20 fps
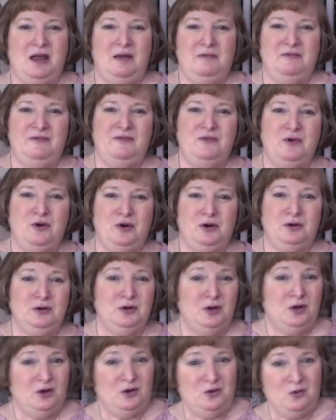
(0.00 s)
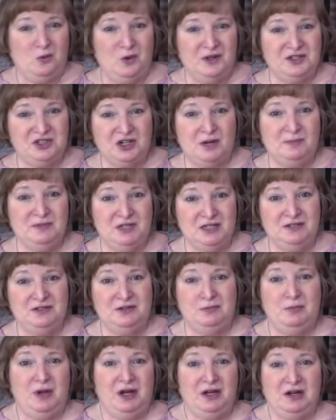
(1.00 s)
for what jumped into
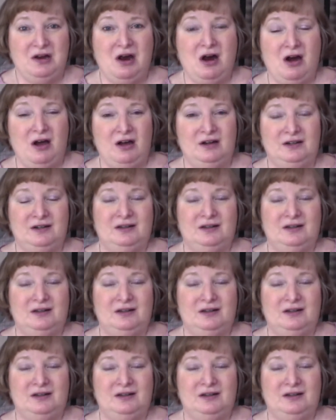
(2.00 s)
my cart.